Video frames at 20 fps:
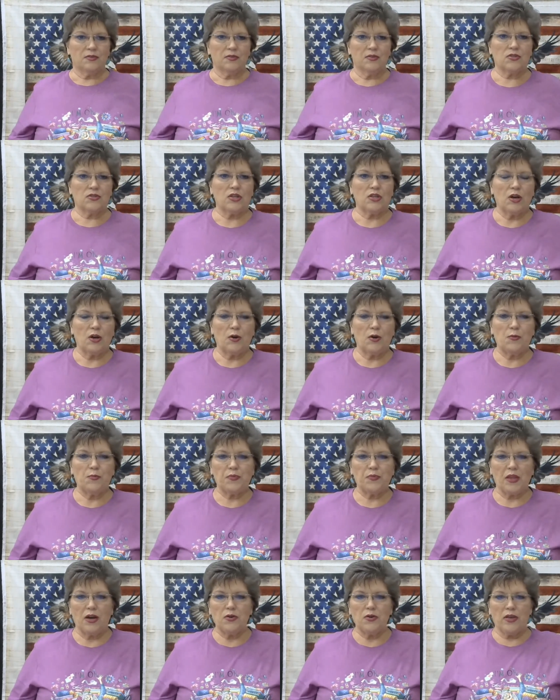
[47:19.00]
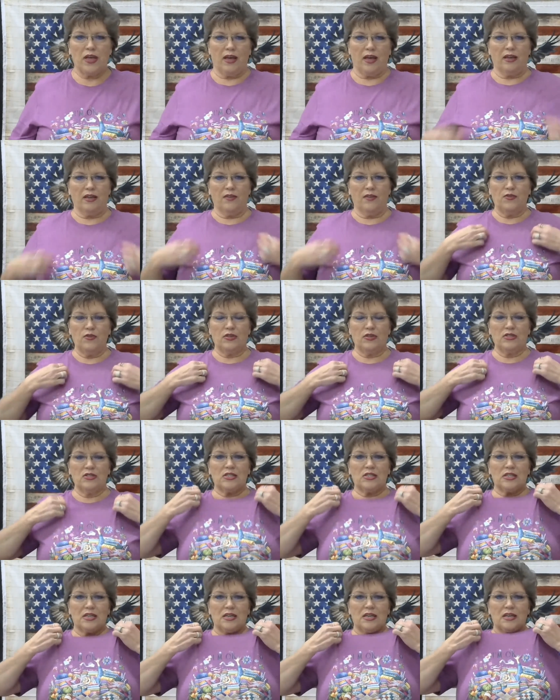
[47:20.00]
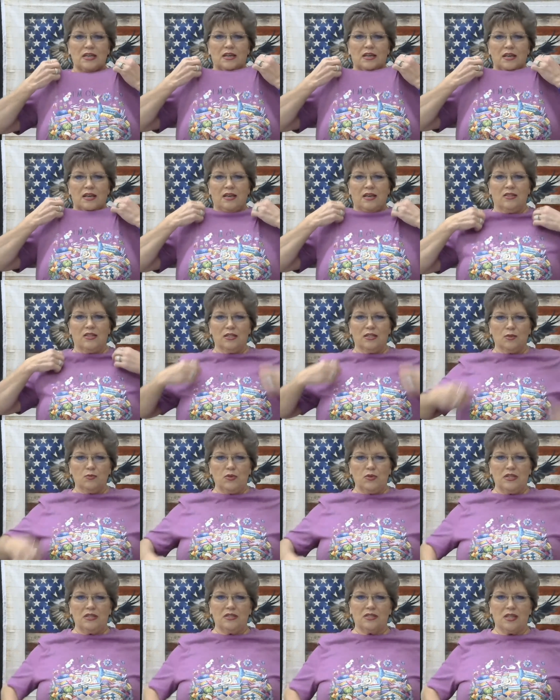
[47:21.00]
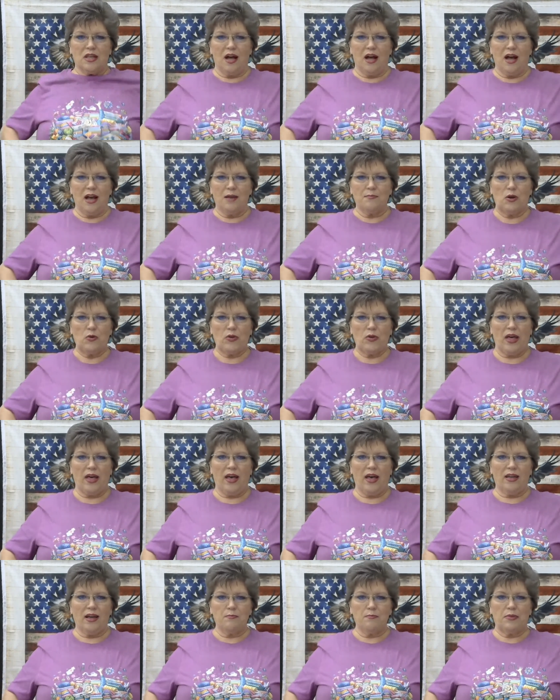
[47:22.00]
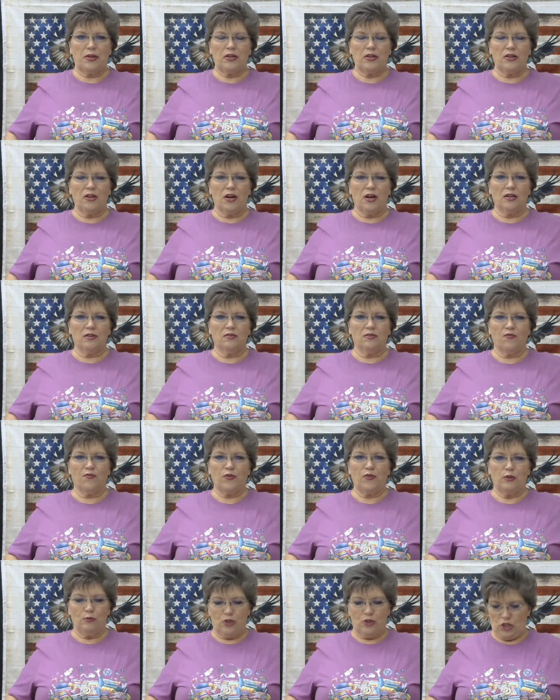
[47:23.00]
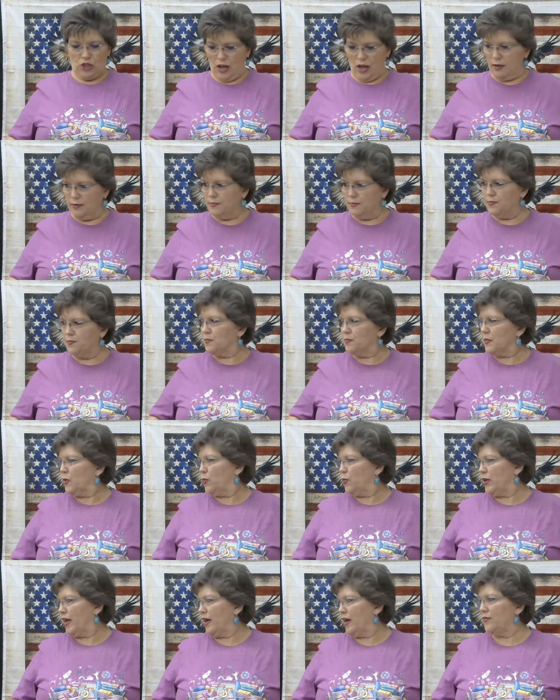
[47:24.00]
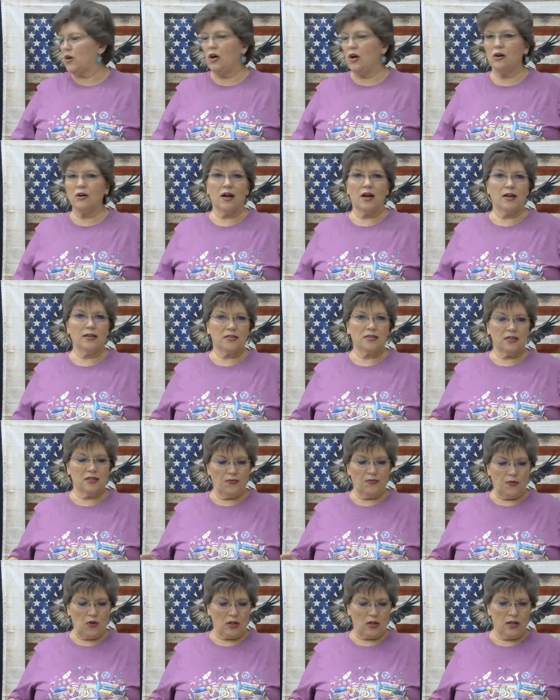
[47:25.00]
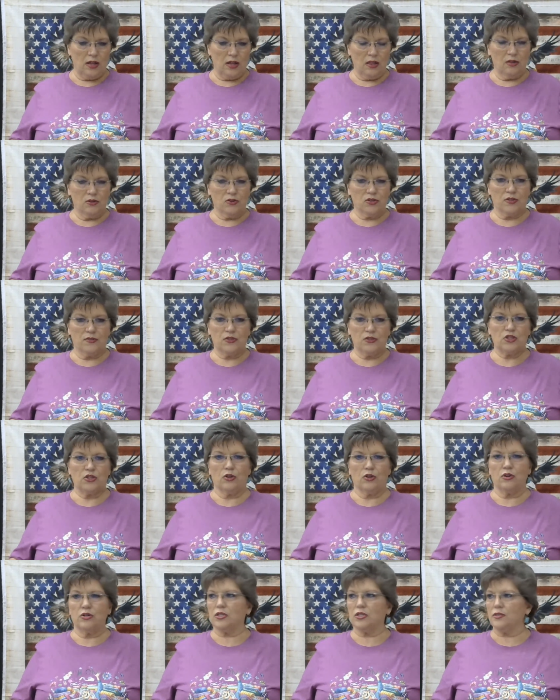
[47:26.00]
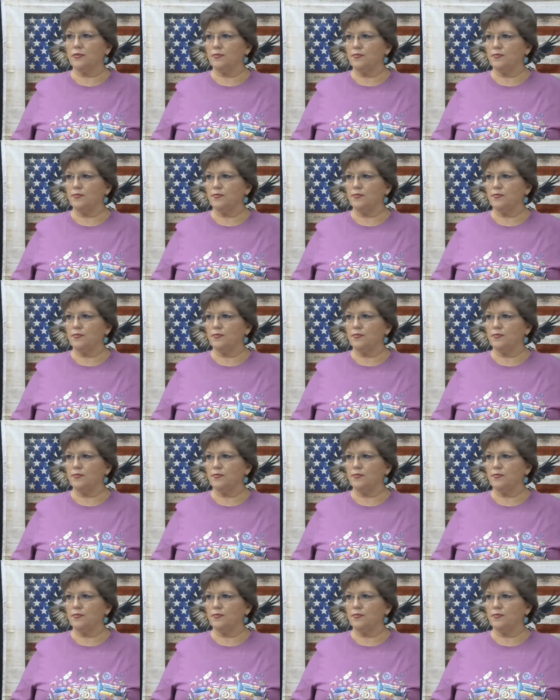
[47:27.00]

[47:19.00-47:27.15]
So, okay, if you can see, this one is the I'm okay. I put it on fuchsia. We have all kinds of different colors of shirts.